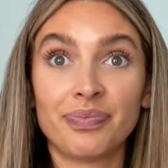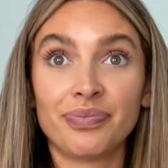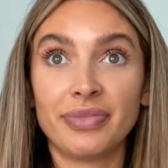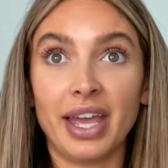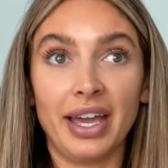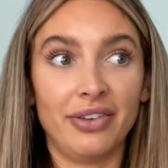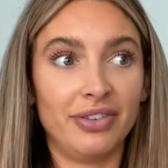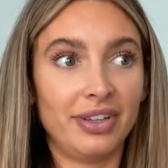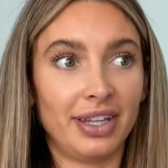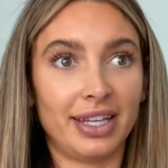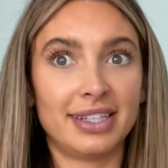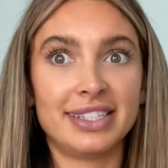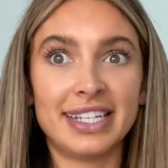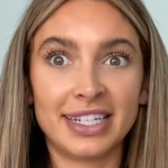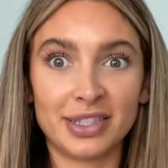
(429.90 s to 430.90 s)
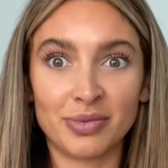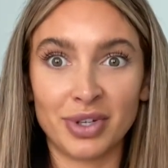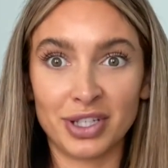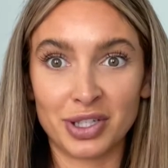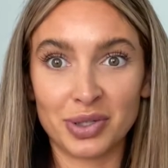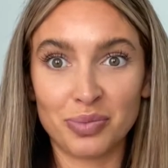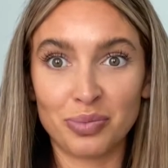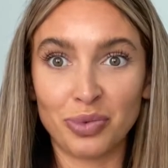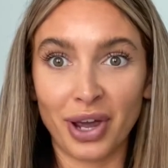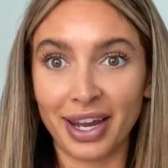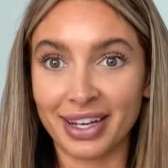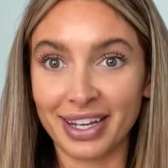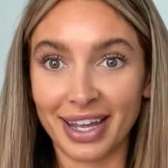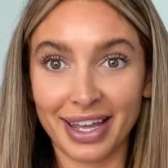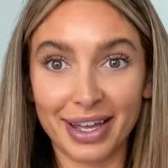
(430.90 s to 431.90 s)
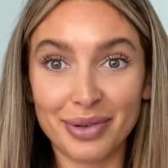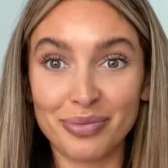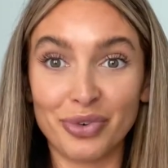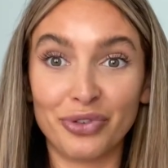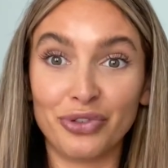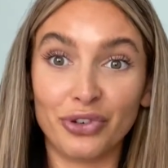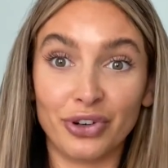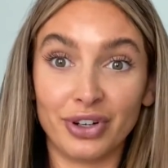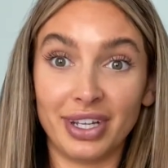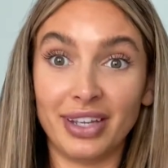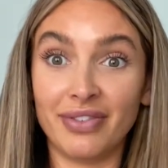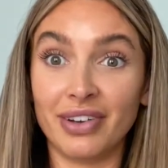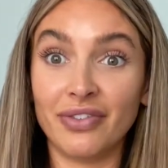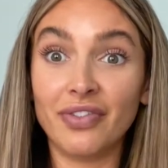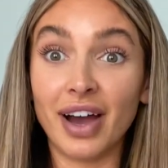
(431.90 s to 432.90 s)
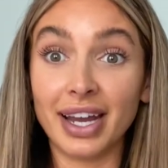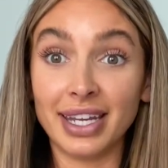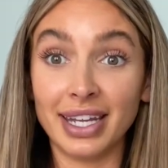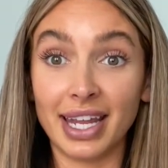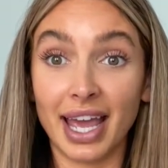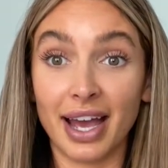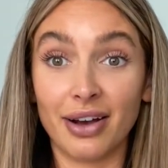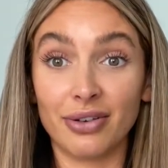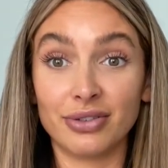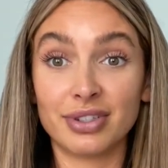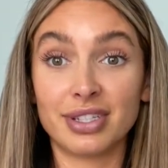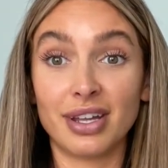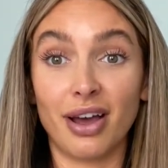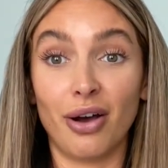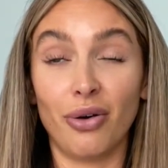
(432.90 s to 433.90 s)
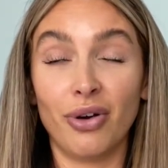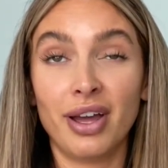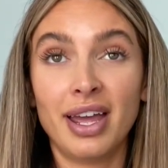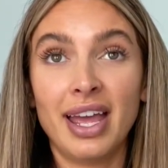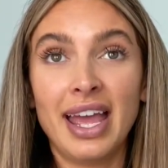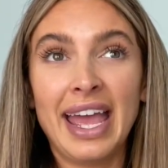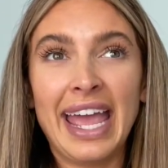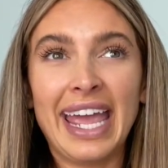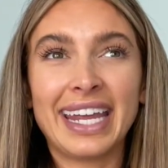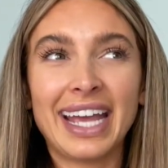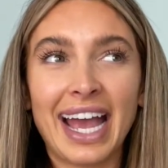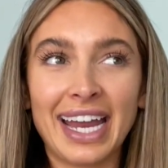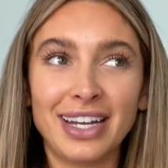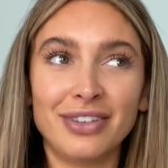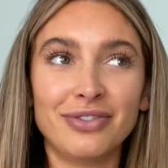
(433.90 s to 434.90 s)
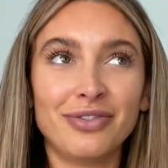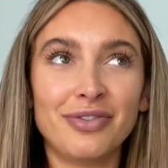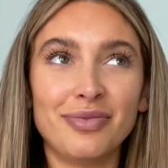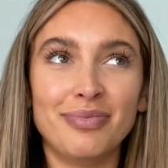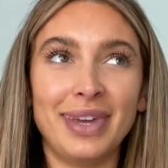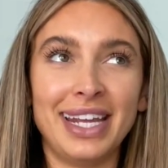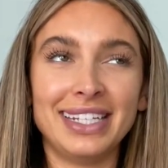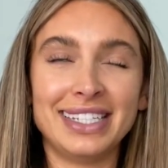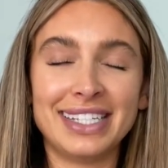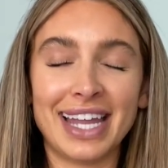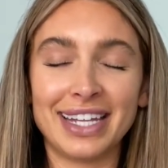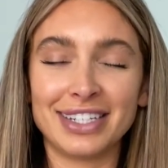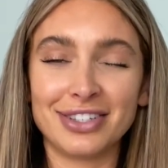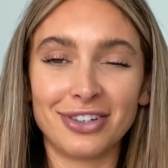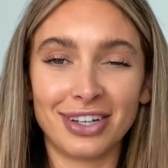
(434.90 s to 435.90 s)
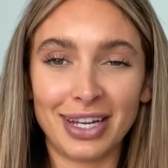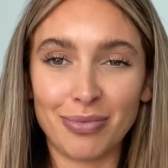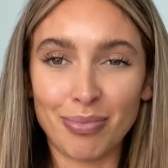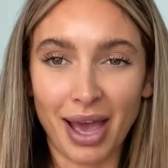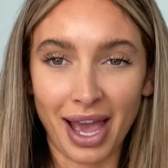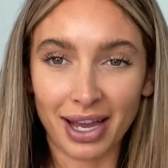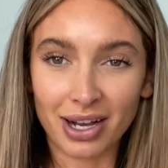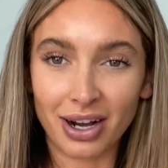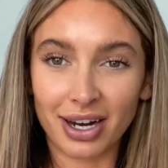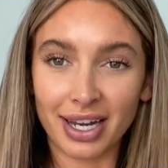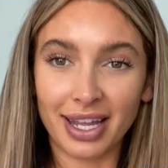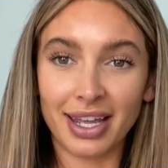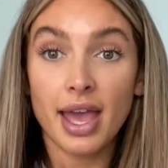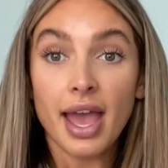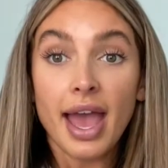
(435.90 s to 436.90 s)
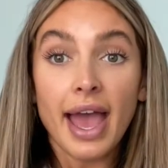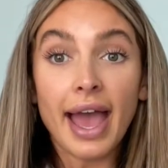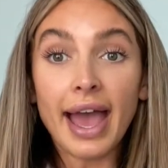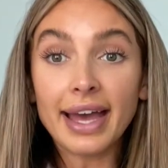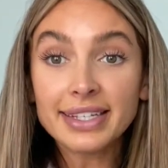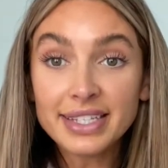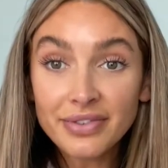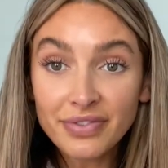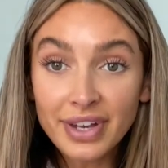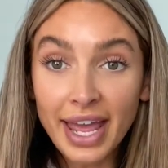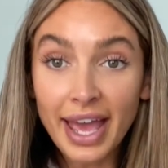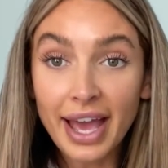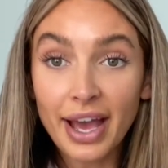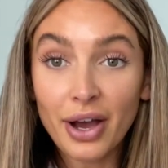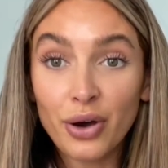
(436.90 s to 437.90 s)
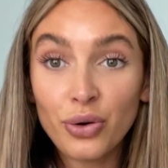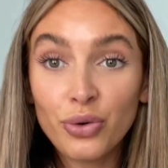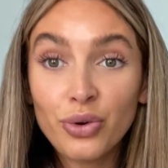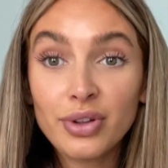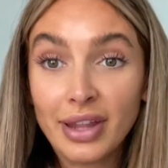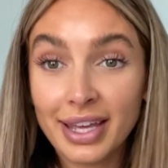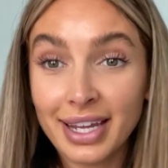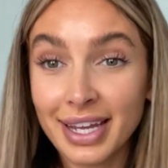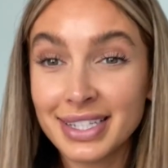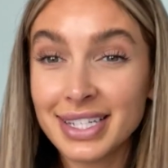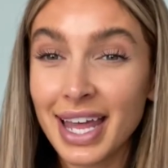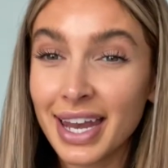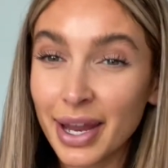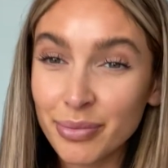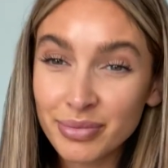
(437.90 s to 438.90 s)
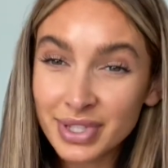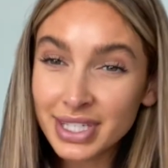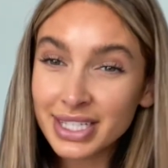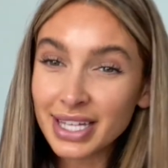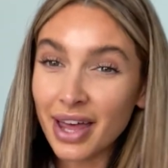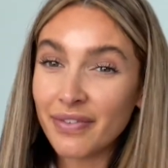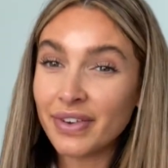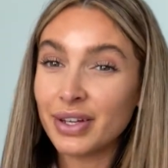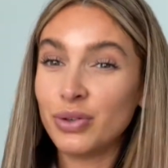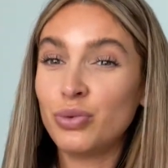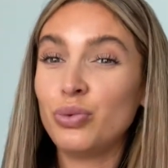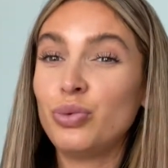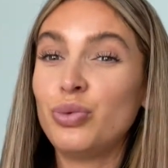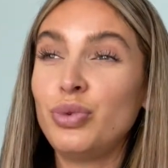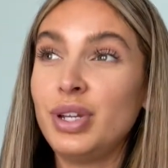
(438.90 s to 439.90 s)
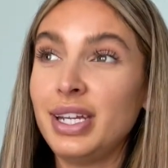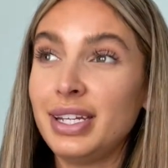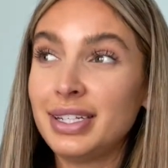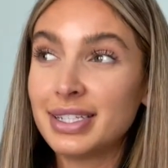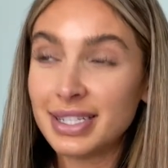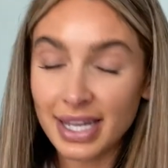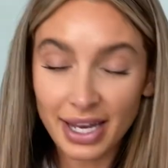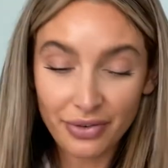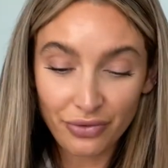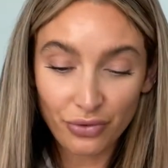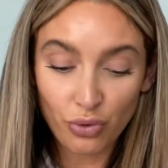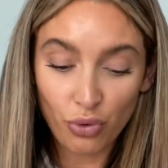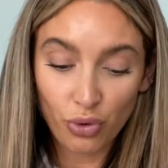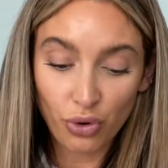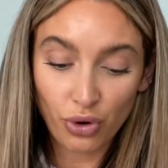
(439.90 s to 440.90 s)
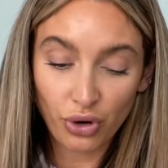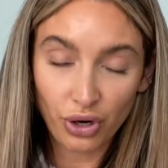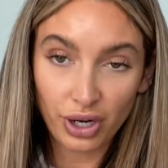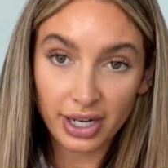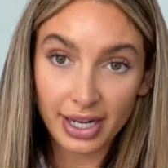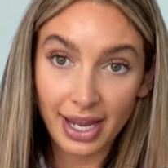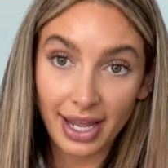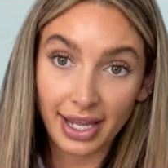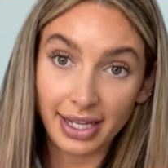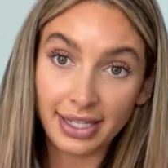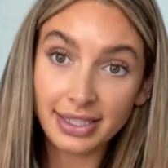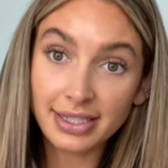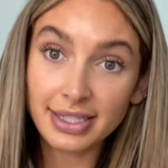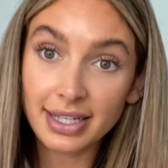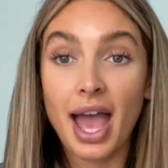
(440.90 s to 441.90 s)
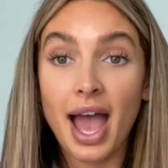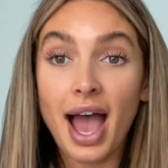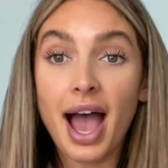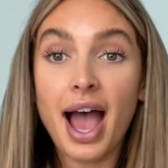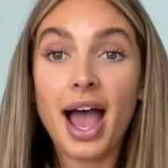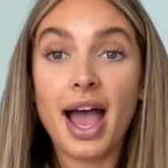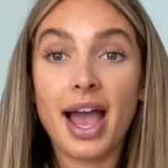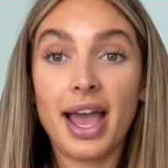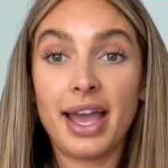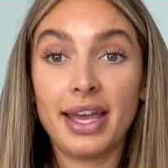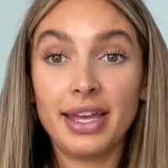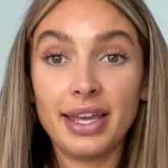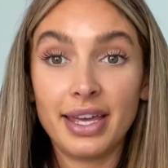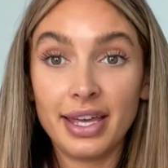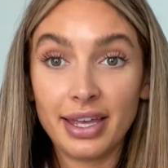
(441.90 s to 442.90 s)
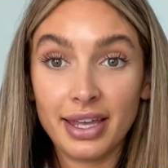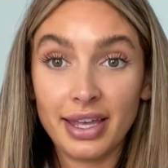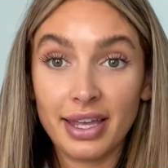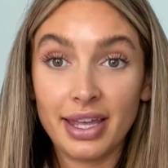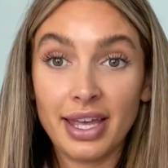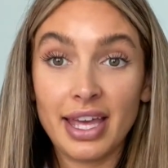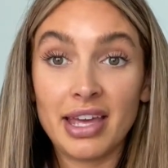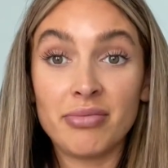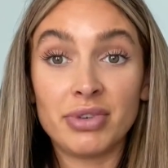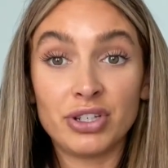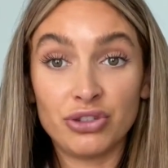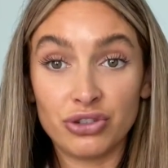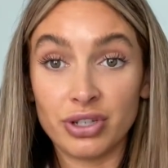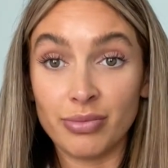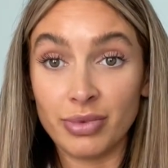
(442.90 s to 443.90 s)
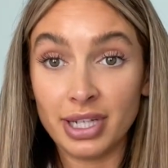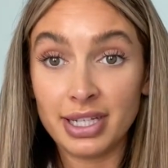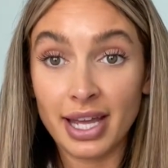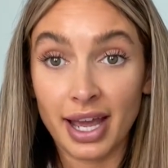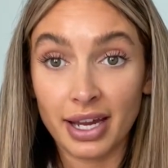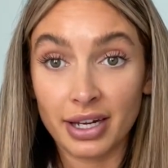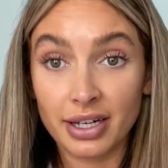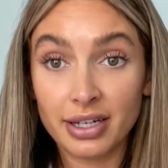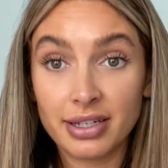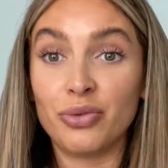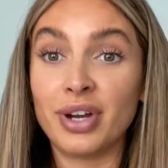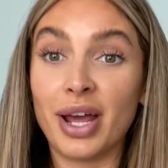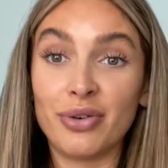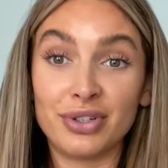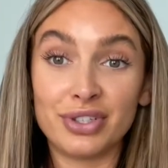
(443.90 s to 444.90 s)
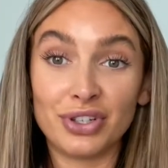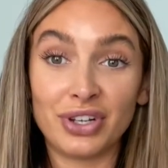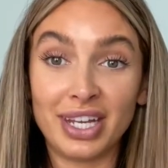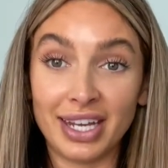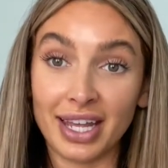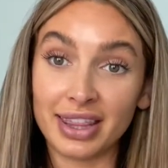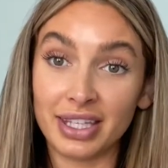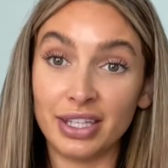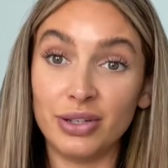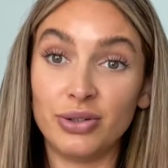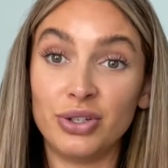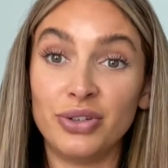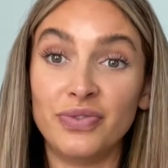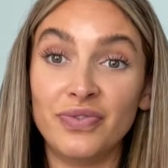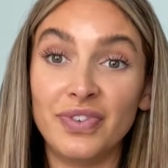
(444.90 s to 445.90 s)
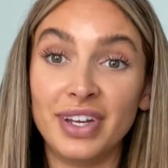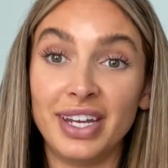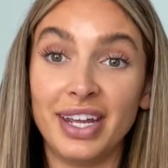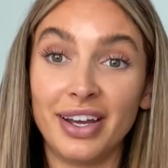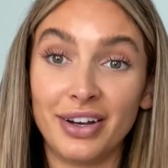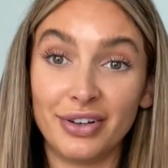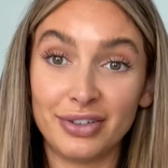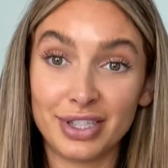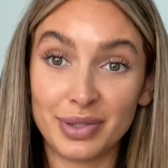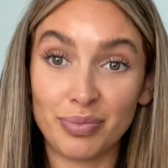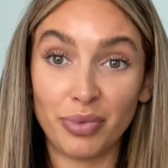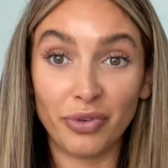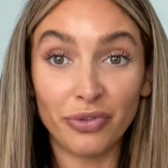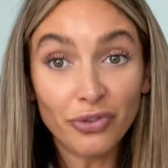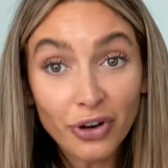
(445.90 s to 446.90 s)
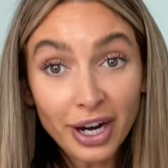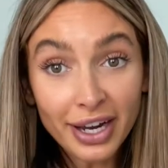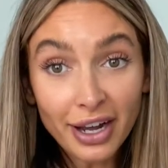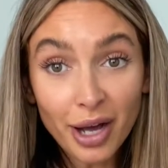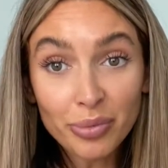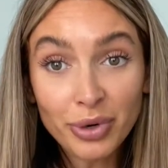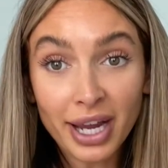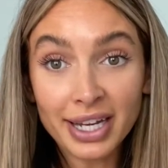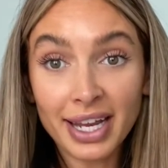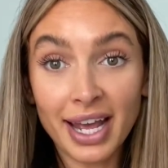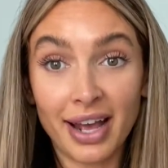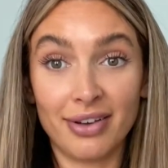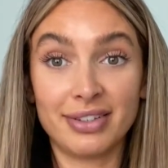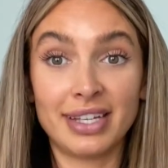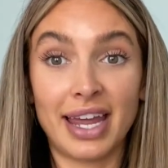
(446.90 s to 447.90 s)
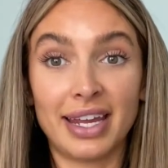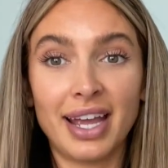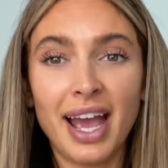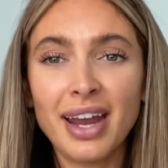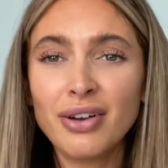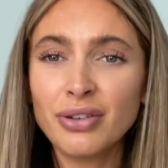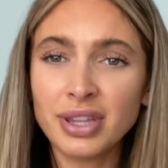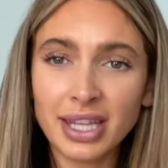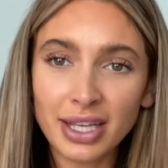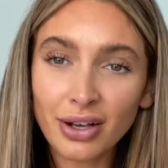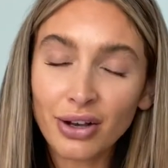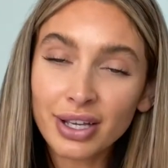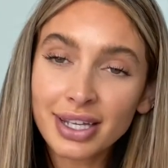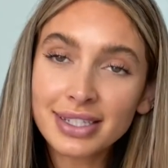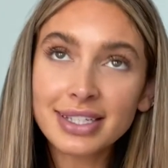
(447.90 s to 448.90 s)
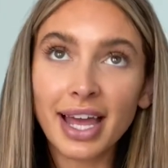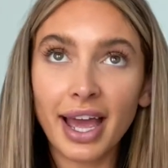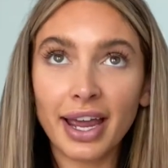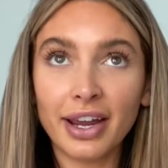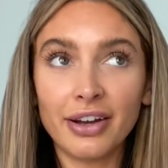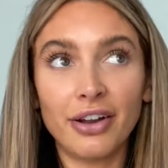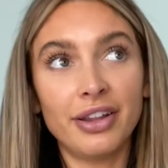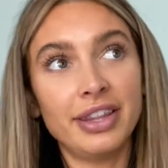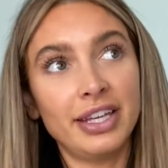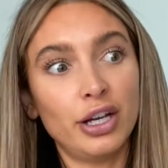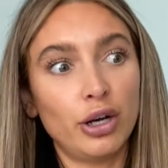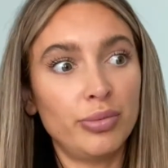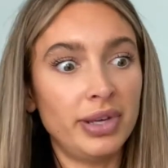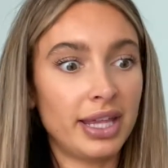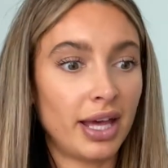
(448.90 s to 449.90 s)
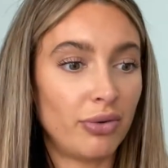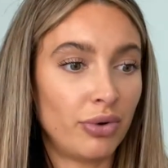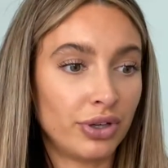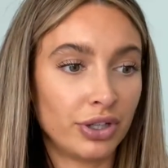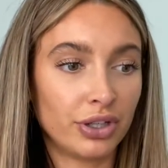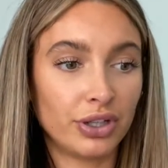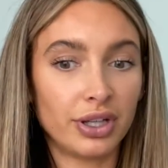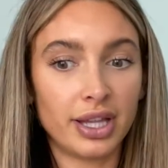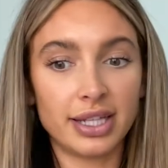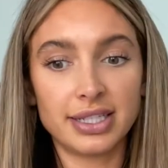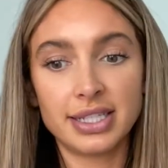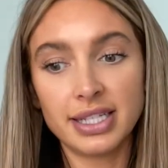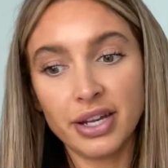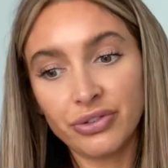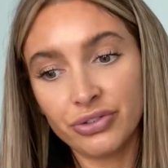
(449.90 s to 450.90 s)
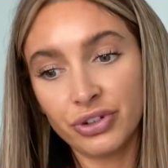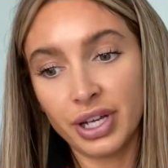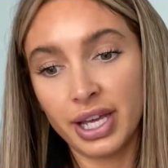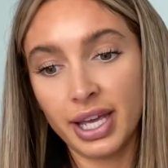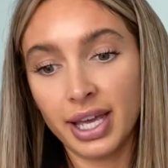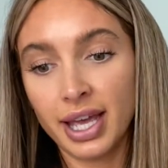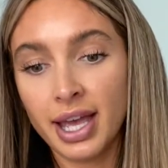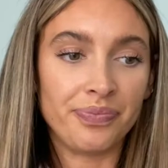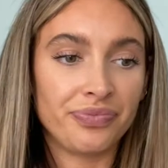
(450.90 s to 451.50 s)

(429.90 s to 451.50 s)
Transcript: I feel like 6 months pregnant before even finding out. So it kind of made sense looking back on it. As of now, like I said, I'm 7 weeks and 4 days. I am extremely tired. When I was looking at the YouTube videos before I got pregnant, I was like, I don't think I'll get tired. I don't think I'll be that one girl that's different.